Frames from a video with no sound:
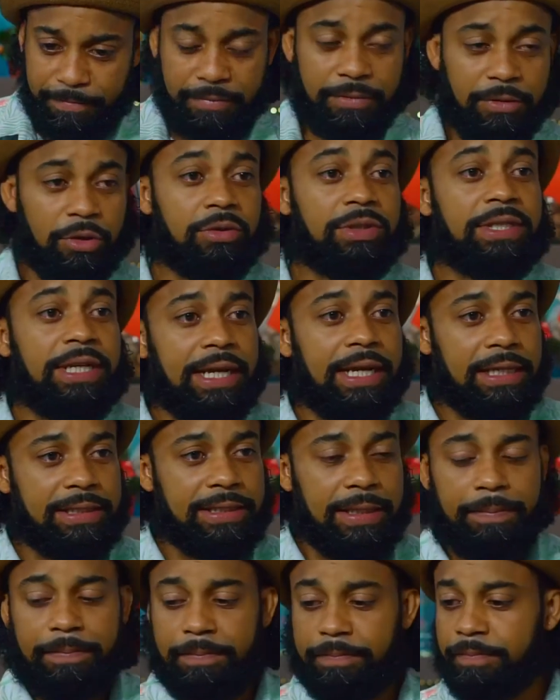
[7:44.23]
You take a
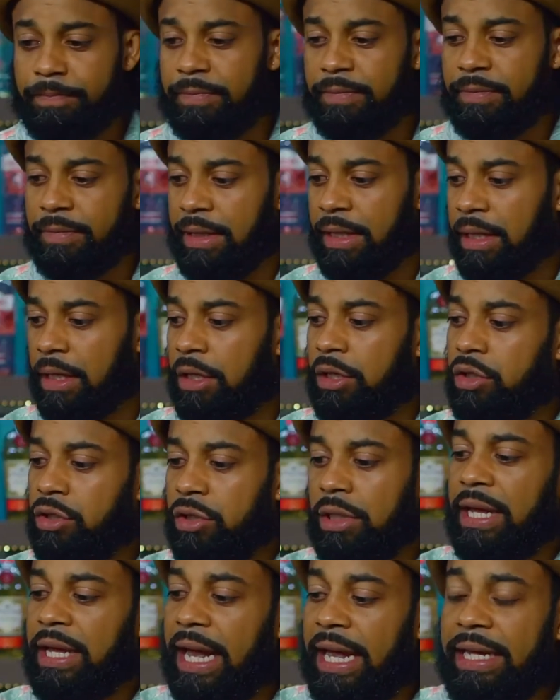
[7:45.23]
sip.
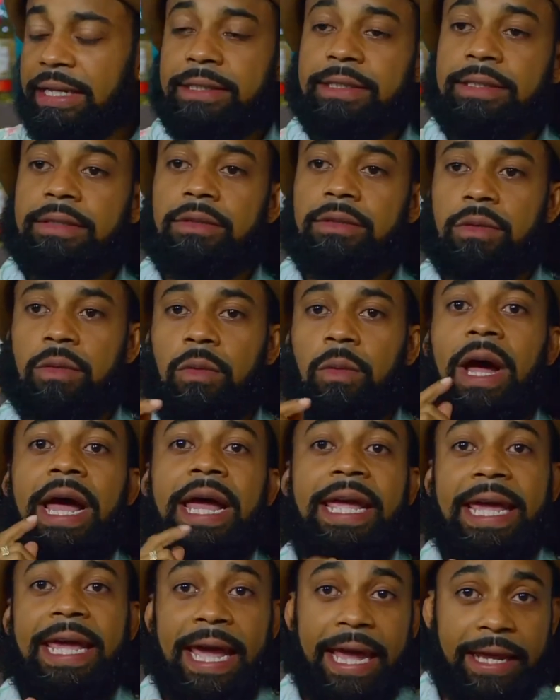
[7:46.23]
Guys, why
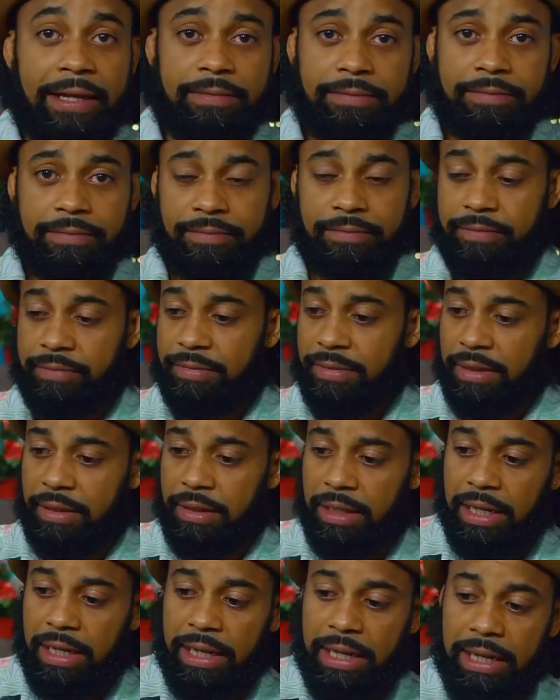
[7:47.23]
again
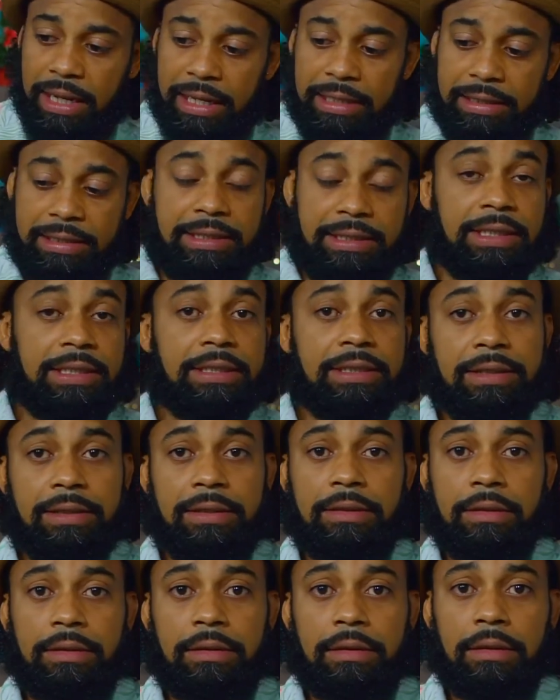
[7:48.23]
is
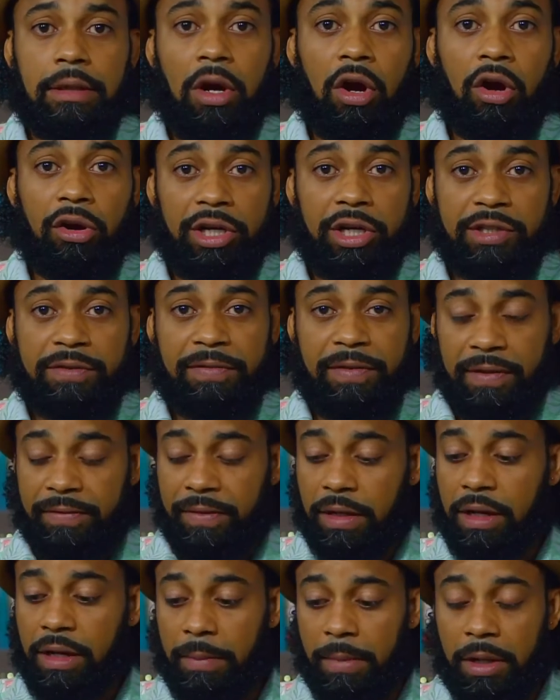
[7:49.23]
this orange
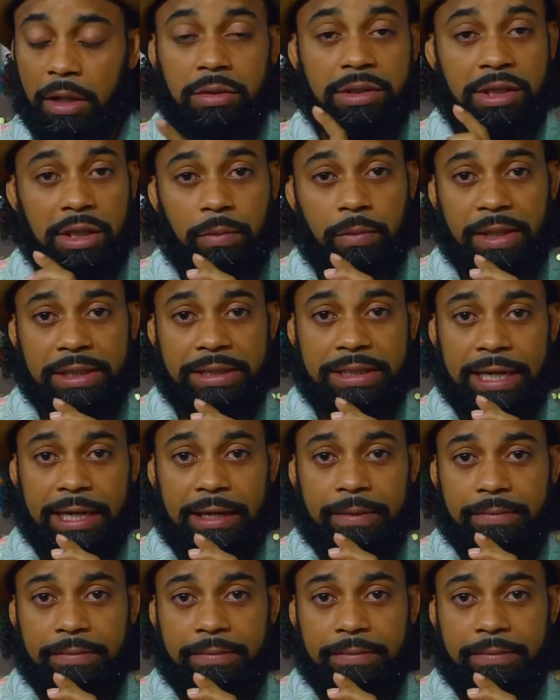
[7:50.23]
flavor coming out of the whiskey?